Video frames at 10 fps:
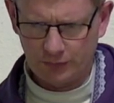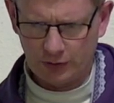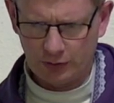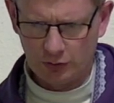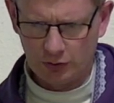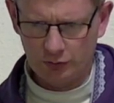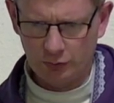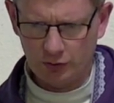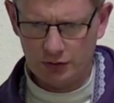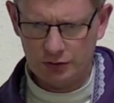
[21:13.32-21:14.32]
who loved the
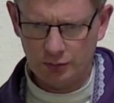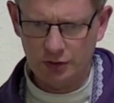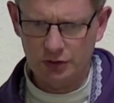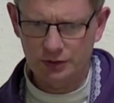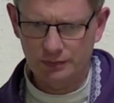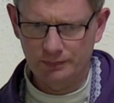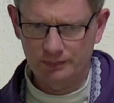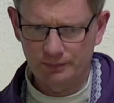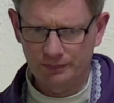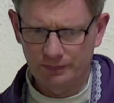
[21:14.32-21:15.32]
world so much
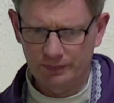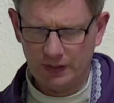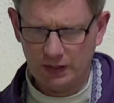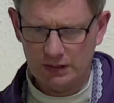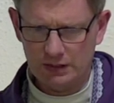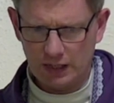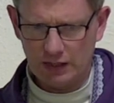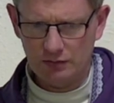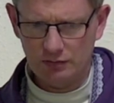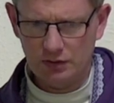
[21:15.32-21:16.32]
that he
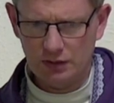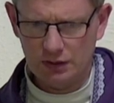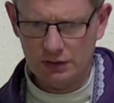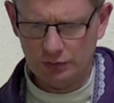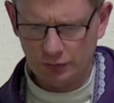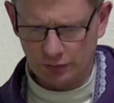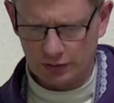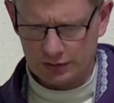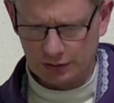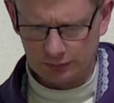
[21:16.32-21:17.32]
gave his only Son.